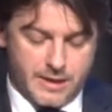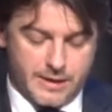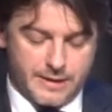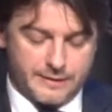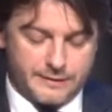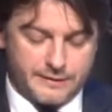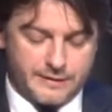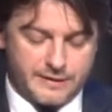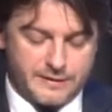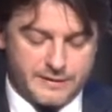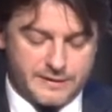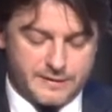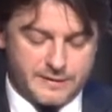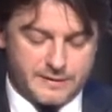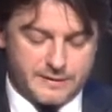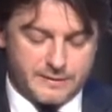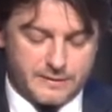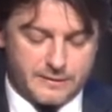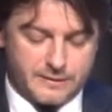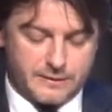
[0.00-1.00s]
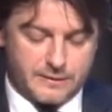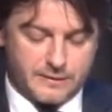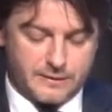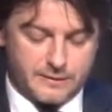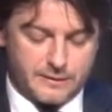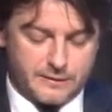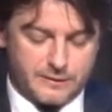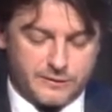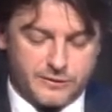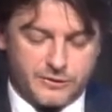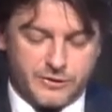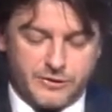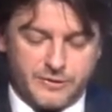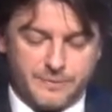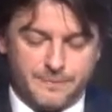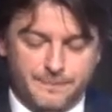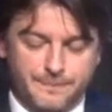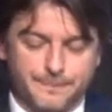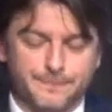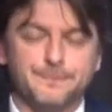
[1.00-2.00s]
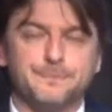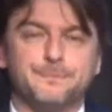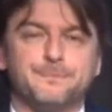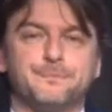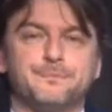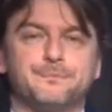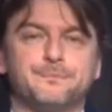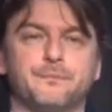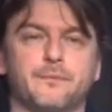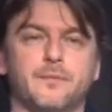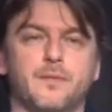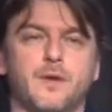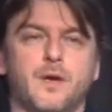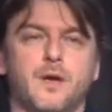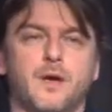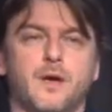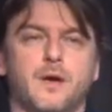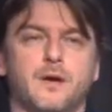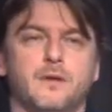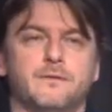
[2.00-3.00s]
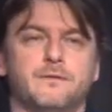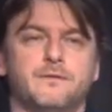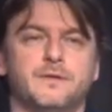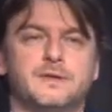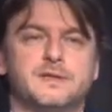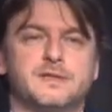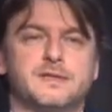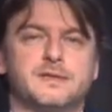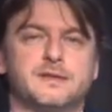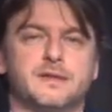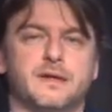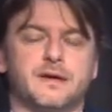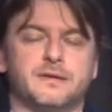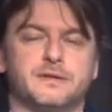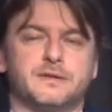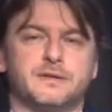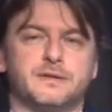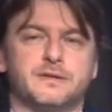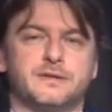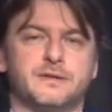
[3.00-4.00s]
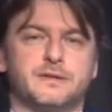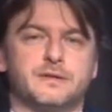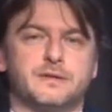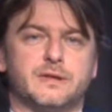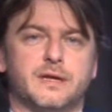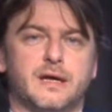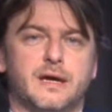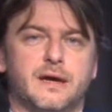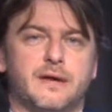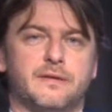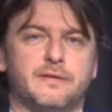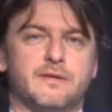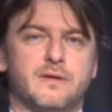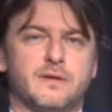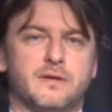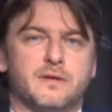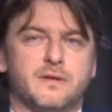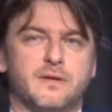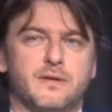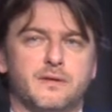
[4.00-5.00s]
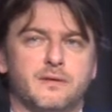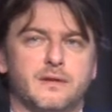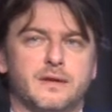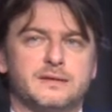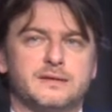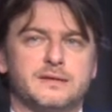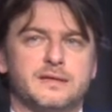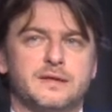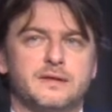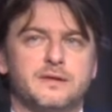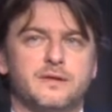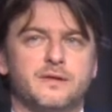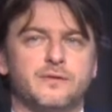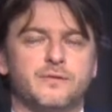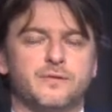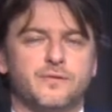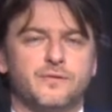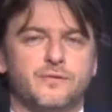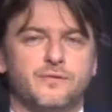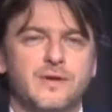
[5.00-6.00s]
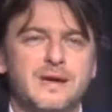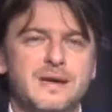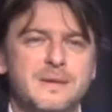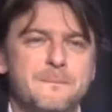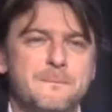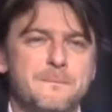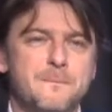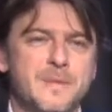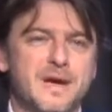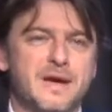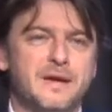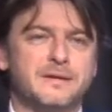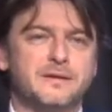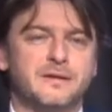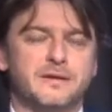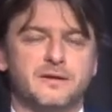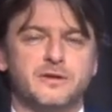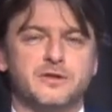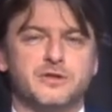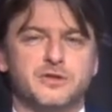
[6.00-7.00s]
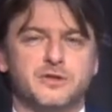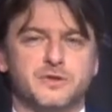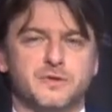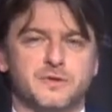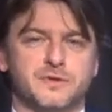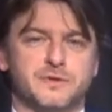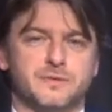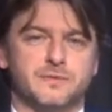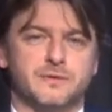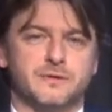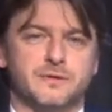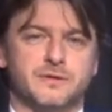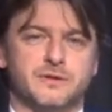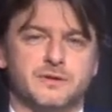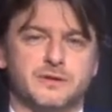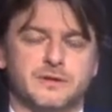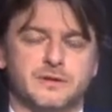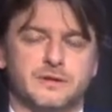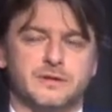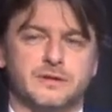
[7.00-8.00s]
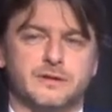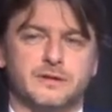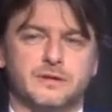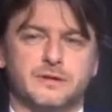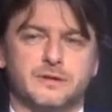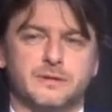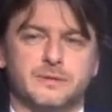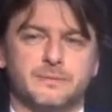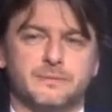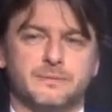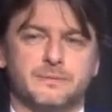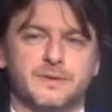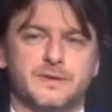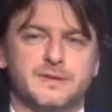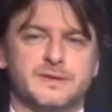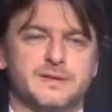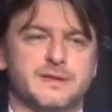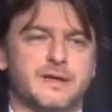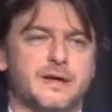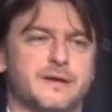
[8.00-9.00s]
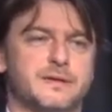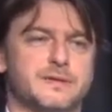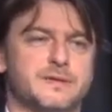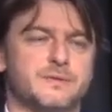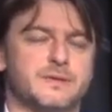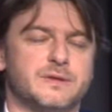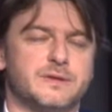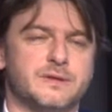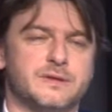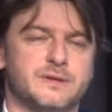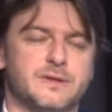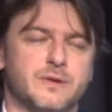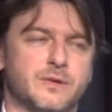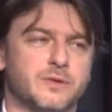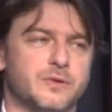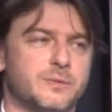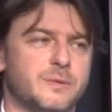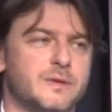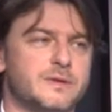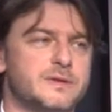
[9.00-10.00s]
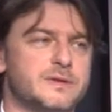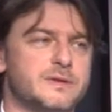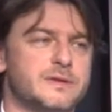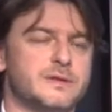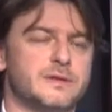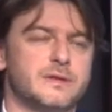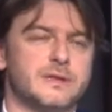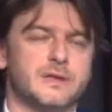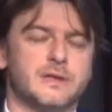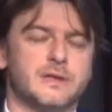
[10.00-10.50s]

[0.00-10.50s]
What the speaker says: In this term, we started, and let's say the three main issues which are precise with these documents